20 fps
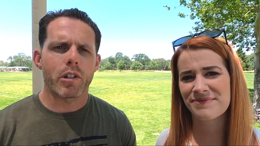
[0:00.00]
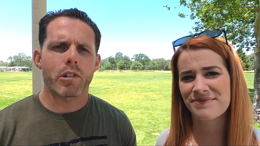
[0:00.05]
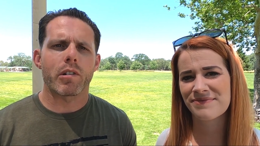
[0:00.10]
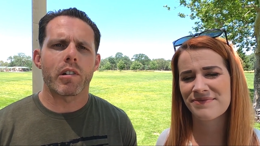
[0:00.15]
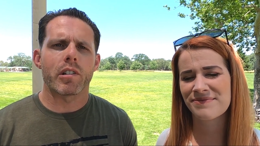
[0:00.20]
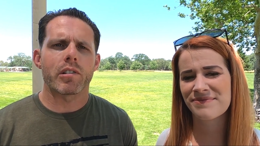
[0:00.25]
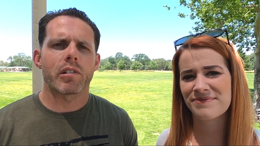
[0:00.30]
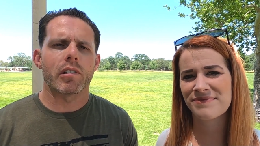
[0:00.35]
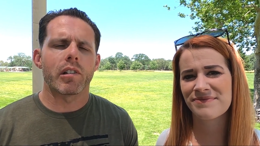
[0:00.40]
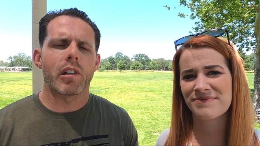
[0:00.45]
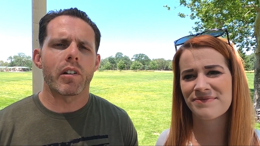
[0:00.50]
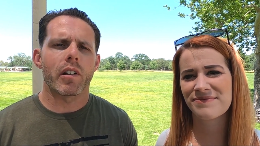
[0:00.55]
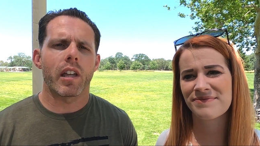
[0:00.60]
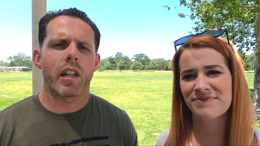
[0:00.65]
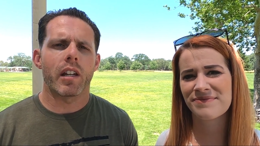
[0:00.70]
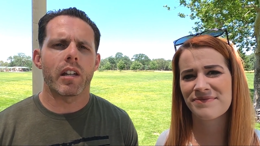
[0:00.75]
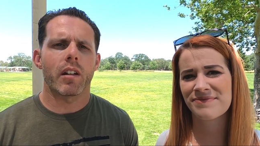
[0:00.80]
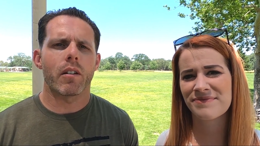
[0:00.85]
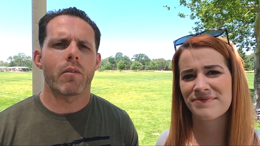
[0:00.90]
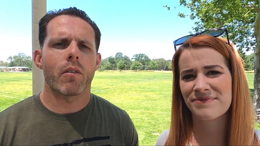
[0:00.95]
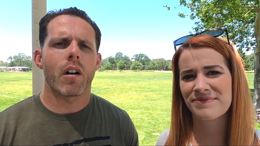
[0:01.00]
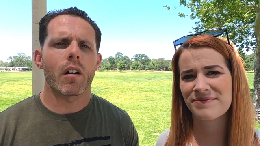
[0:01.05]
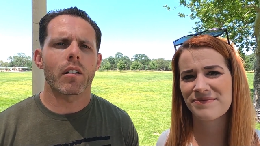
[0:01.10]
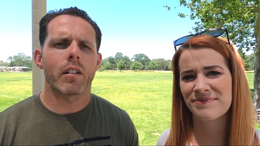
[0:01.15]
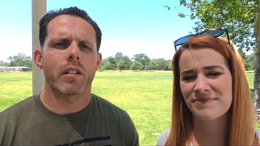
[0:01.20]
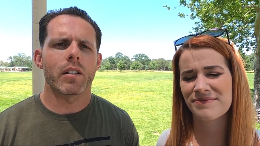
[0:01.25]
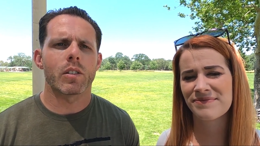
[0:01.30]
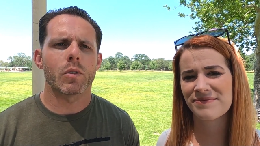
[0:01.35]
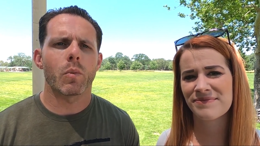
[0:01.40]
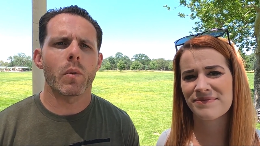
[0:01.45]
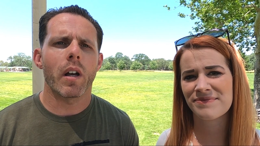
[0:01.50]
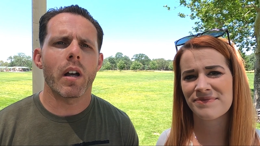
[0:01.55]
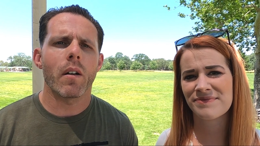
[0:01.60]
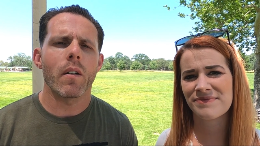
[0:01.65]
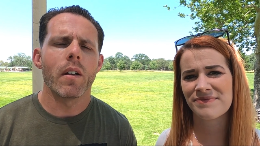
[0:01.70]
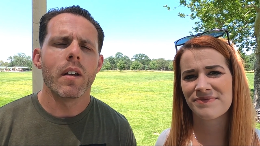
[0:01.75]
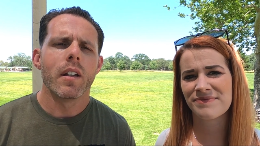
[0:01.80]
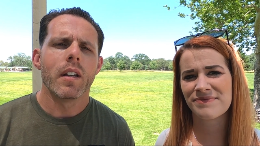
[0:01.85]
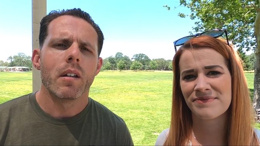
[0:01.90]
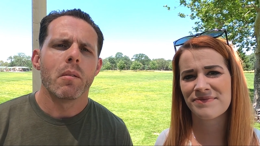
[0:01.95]
Speaker 1: restaurants are located in Rocklin as
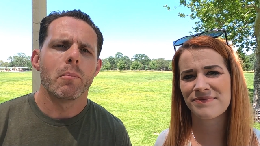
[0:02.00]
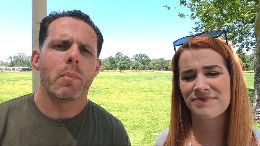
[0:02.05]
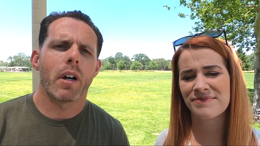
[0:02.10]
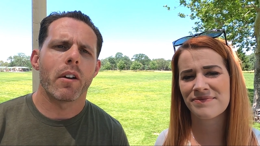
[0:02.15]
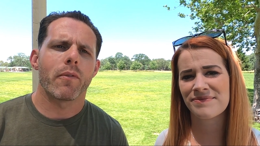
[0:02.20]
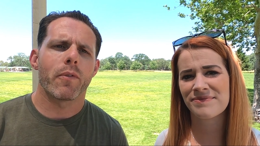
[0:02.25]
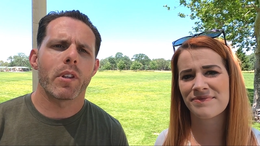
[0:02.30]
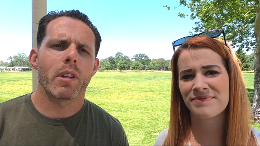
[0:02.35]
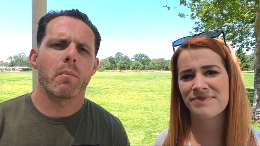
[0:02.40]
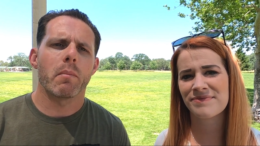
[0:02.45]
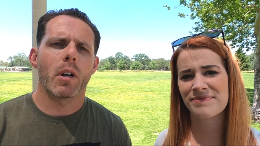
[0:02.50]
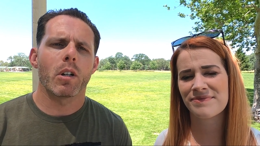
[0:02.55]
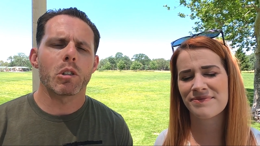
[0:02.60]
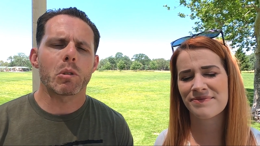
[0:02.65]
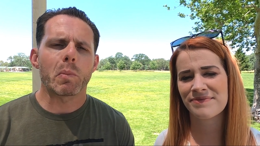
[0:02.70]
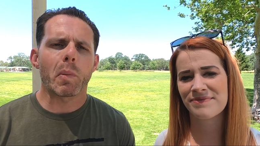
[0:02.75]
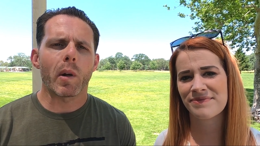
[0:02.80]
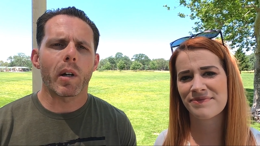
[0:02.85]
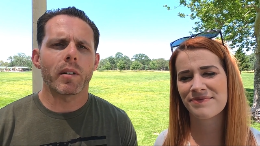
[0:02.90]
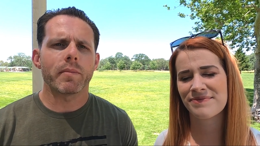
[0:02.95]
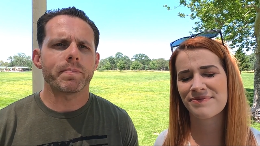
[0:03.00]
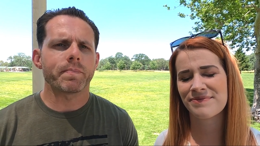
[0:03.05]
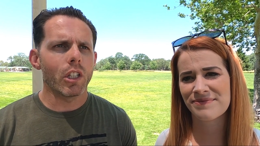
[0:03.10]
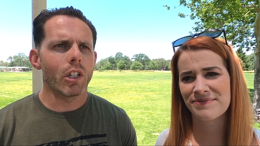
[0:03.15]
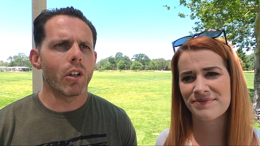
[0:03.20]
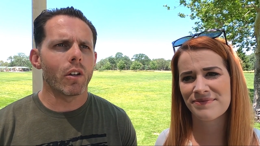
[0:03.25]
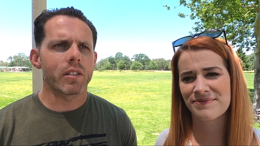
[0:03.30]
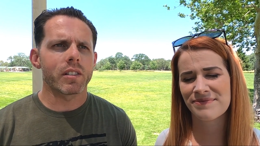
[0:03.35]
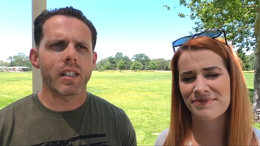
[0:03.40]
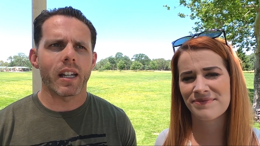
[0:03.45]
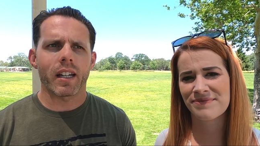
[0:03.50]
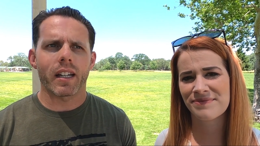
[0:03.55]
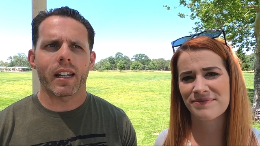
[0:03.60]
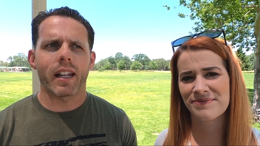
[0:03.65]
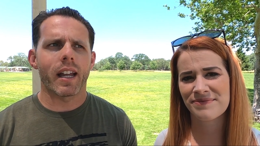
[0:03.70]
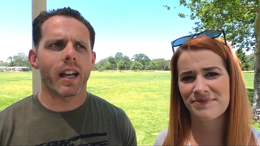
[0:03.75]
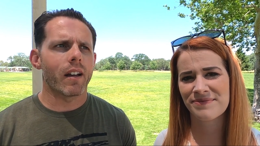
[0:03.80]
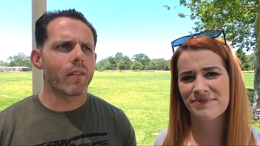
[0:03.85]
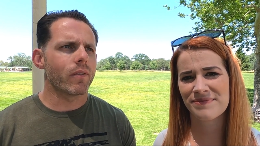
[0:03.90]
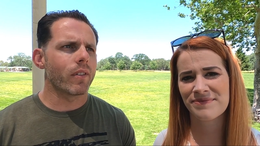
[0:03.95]
well. But for the most part, you know, it's not
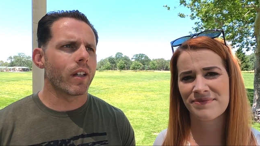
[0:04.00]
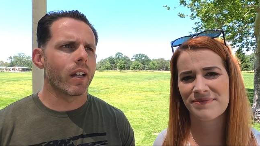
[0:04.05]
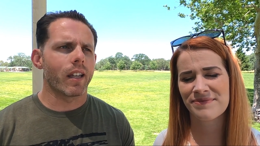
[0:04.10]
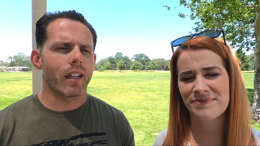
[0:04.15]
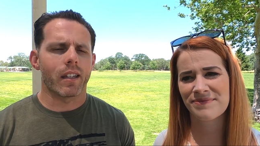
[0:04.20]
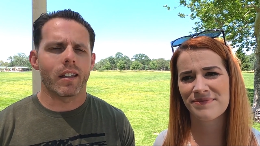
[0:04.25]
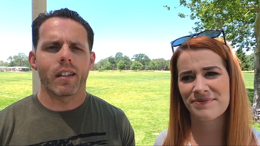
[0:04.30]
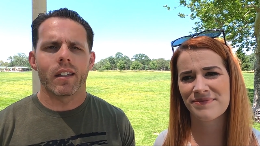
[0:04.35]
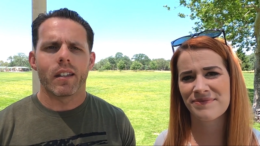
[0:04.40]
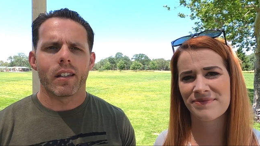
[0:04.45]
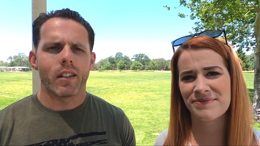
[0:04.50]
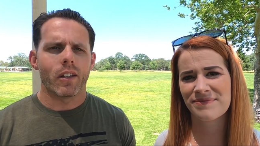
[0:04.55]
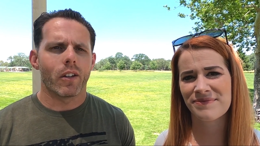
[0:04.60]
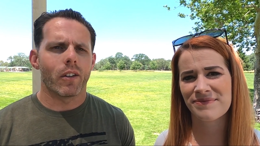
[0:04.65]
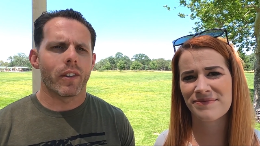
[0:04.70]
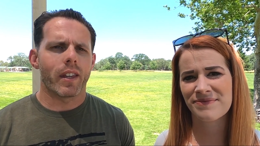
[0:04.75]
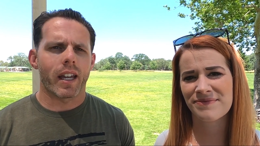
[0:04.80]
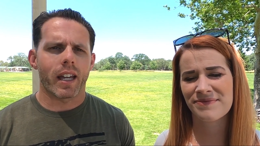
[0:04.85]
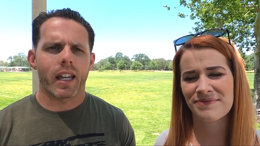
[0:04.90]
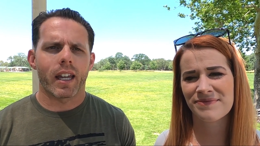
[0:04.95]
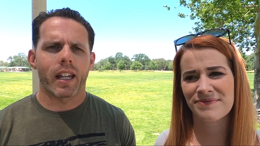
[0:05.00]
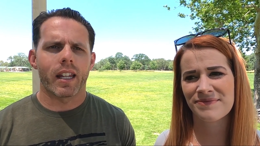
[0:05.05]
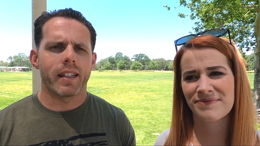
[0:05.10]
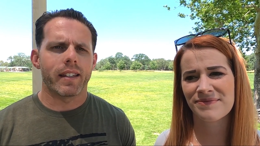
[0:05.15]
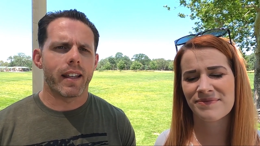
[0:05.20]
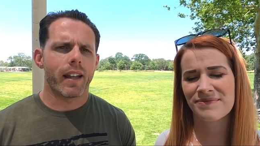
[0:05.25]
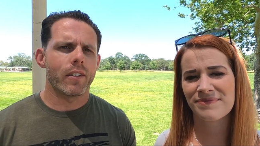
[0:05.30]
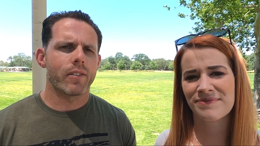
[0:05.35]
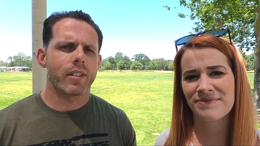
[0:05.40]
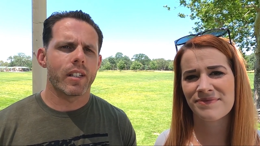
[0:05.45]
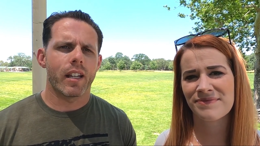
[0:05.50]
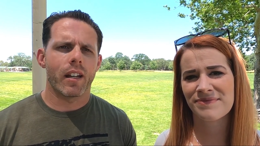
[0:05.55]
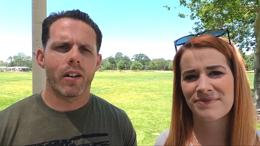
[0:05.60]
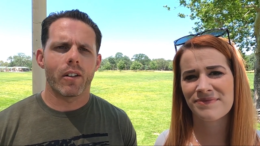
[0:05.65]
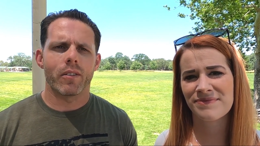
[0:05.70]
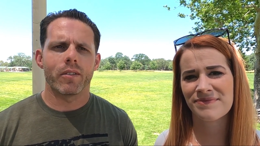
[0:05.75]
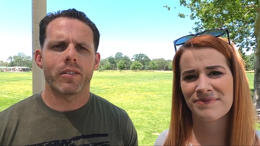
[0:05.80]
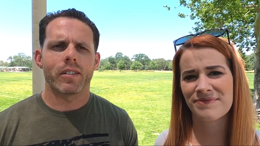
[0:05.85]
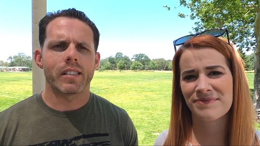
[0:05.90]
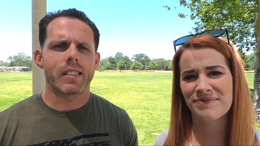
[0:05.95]
going to have like, you know, that kind of
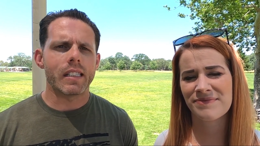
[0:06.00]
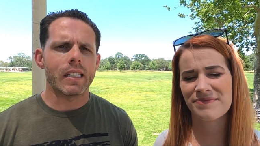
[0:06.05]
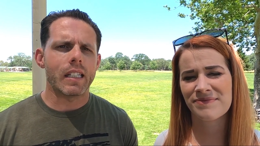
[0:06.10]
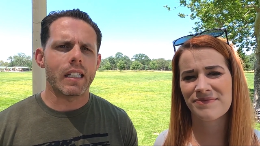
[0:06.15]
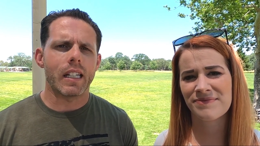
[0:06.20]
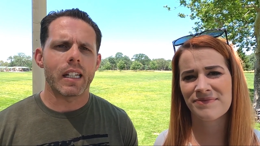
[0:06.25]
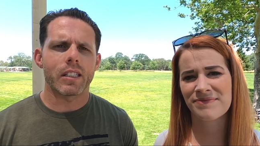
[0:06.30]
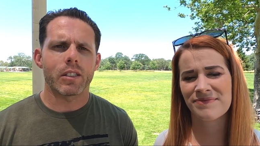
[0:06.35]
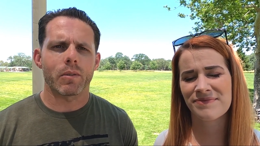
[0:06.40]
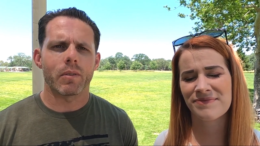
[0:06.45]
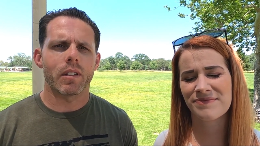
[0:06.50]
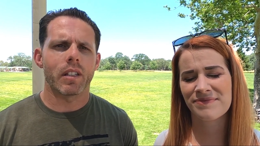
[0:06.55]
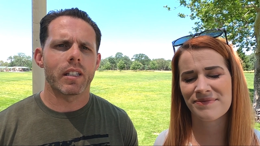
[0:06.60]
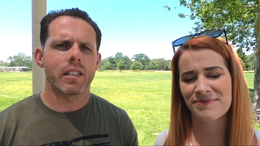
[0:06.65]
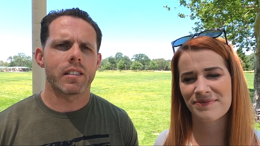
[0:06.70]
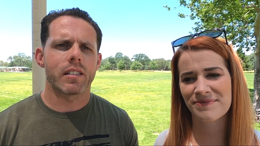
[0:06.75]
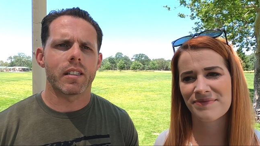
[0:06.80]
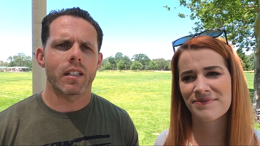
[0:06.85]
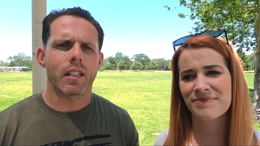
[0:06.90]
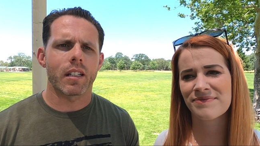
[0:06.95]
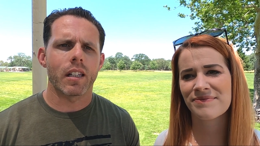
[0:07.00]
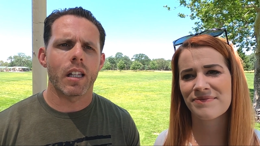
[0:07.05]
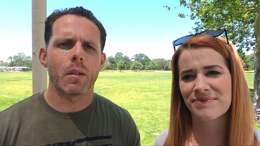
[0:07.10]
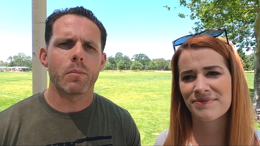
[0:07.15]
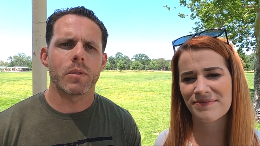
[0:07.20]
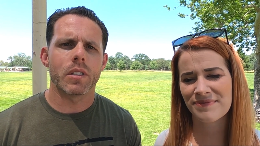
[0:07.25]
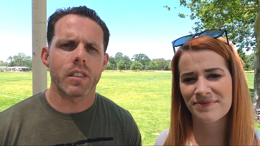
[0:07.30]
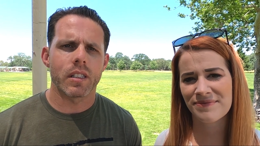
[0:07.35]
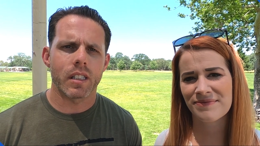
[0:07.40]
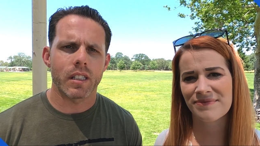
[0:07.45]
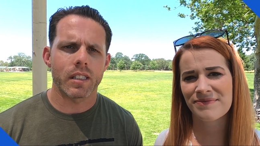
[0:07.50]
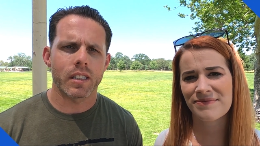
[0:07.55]
downtown scene as it relates to clubs and